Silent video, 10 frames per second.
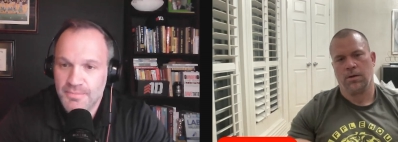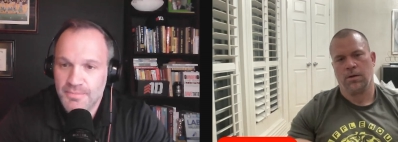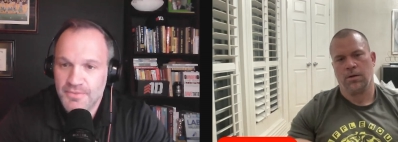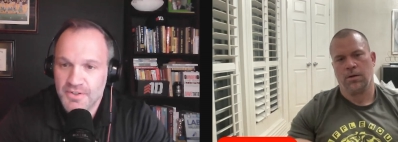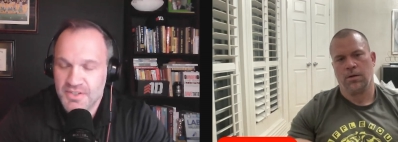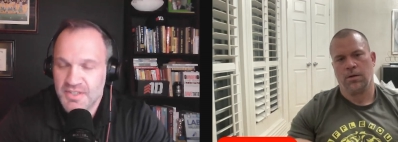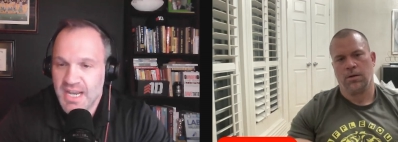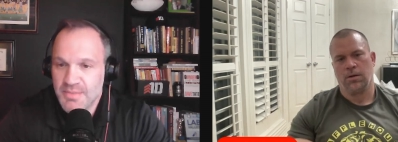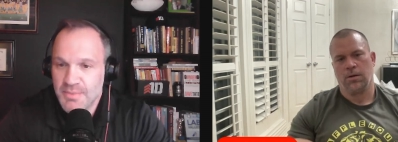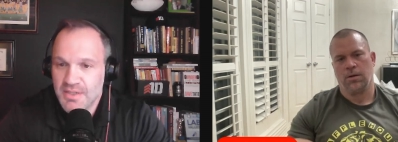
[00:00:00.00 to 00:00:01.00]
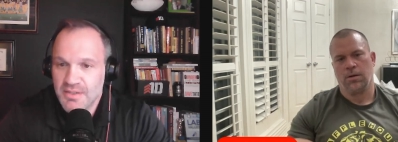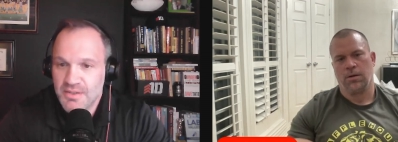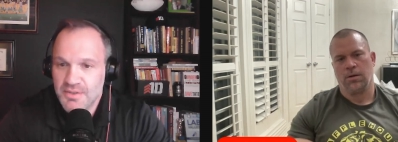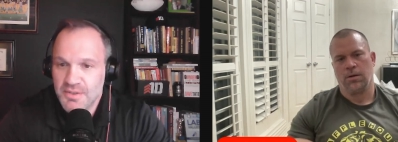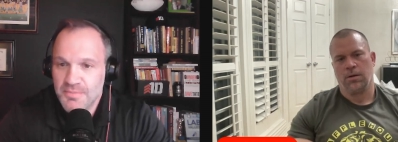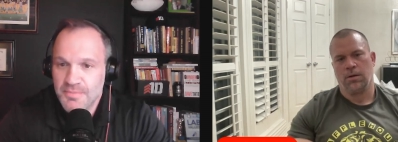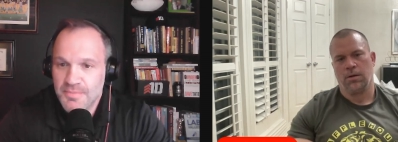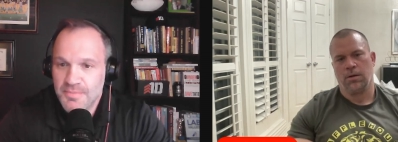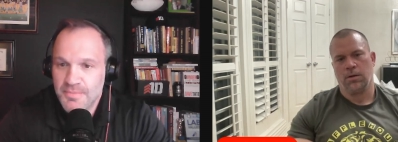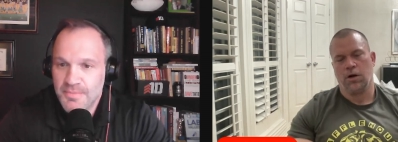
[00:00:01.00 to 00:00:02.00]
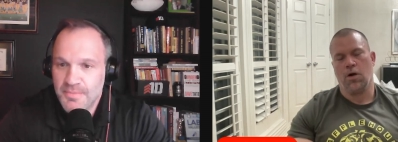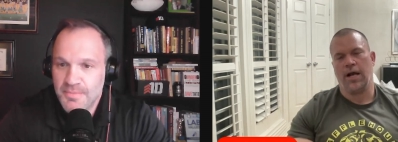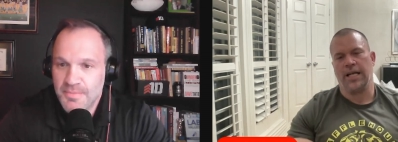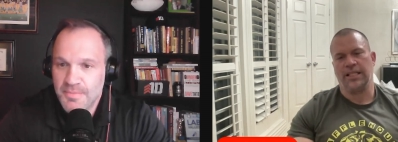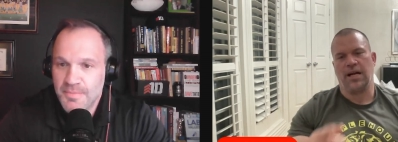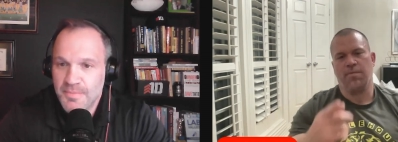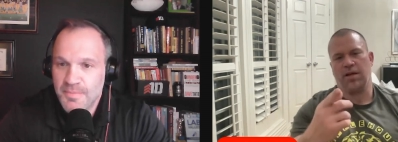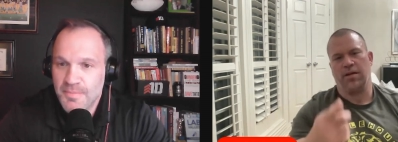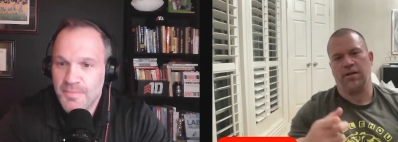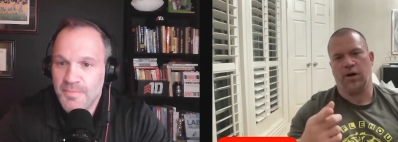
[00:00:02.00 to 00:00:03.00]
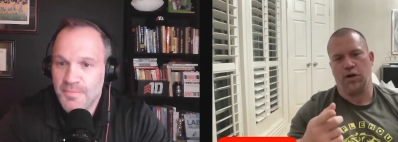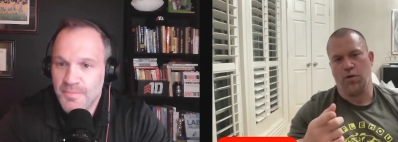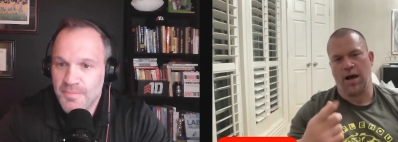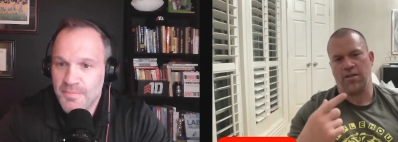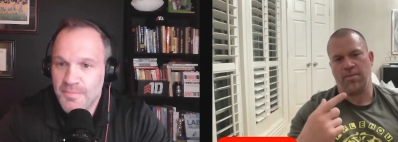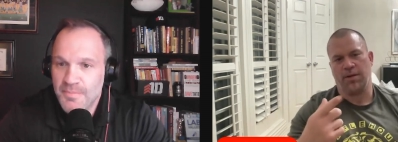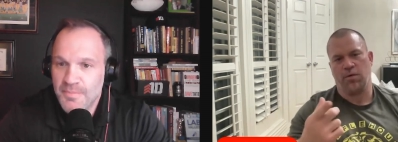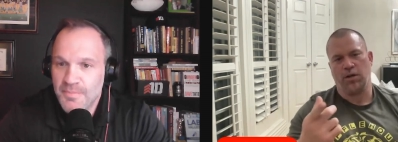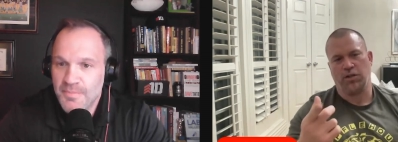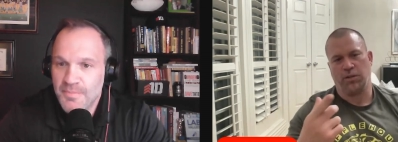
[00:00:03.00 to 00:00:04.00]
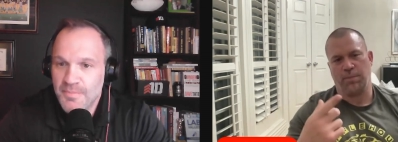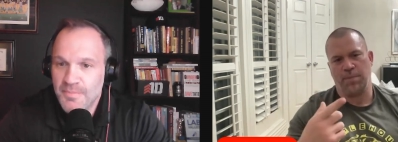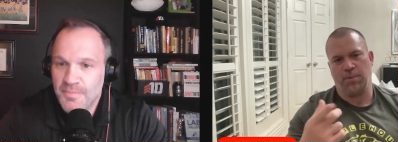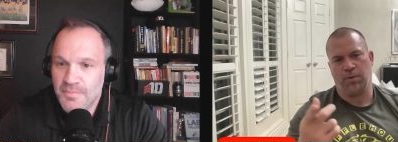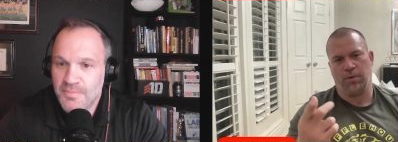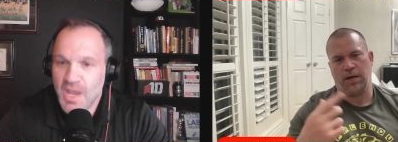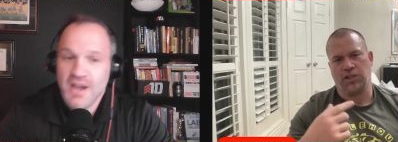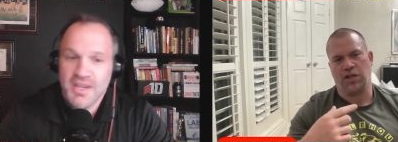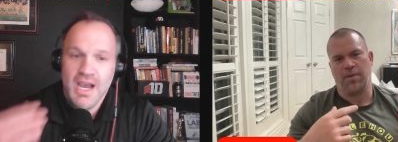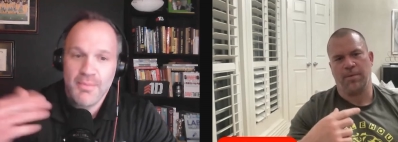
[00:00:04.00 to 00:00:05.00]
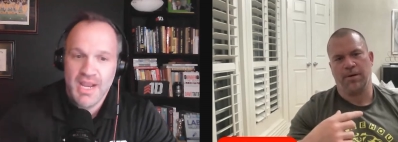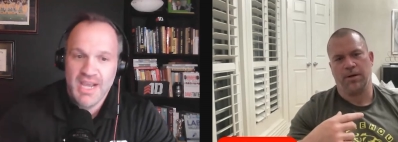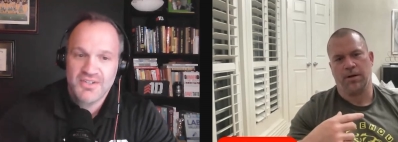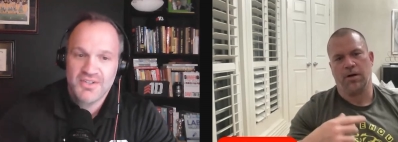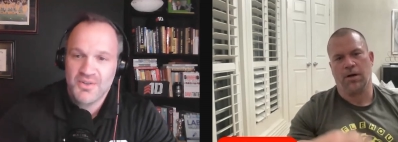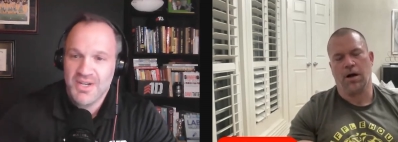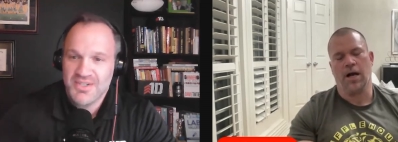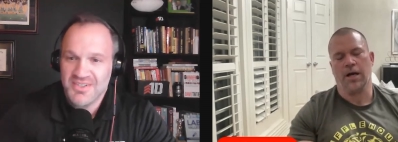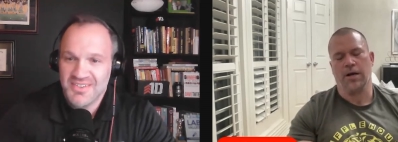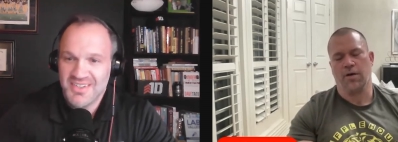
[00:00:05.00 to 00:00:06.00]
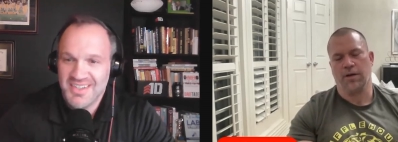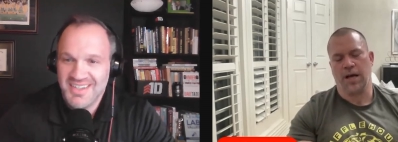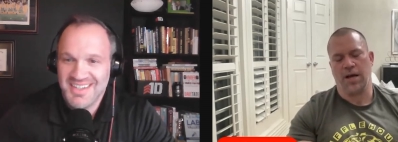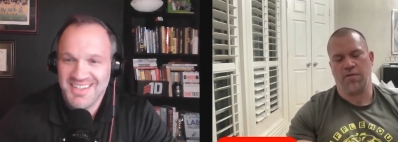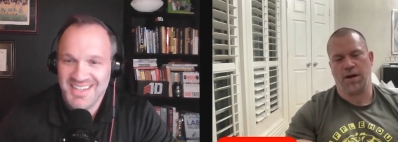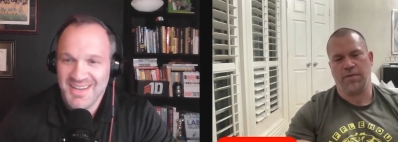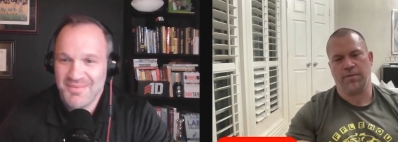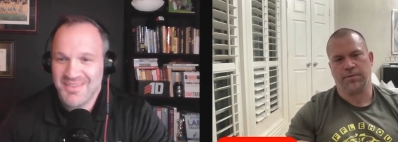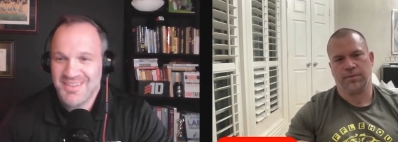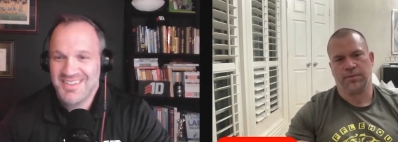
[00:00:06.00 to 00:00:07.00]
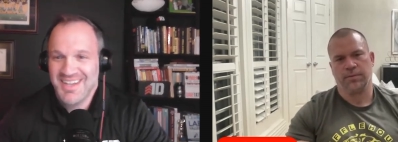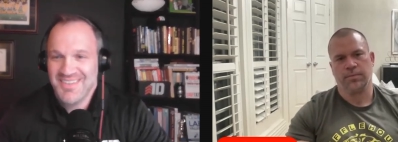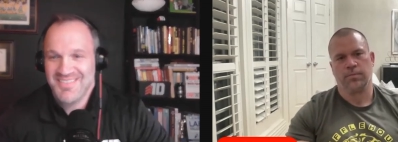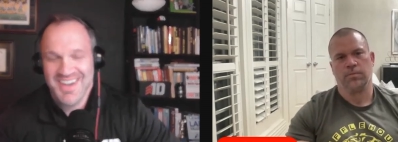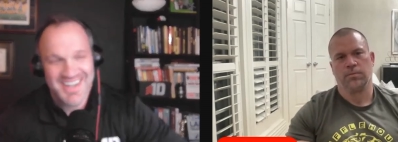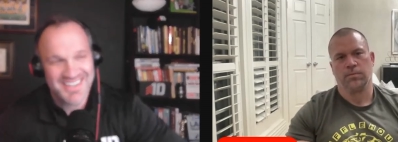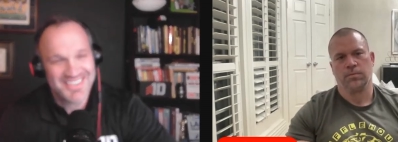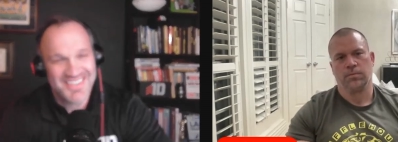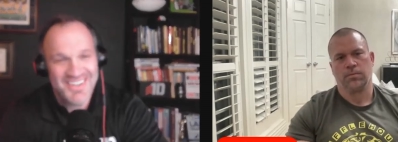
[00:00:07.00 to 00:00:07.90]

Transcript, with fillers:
Speaker 1: First Detachment YouTube.
Speaker 2: No, no, I get that. I'm saying, are you asking me the questions or people? Uh, like... Uh, yeah, I'm going to ask you the questions. Okay, go. Yeah, that's fine. Yep.
Speaker 1: yep. All right. So,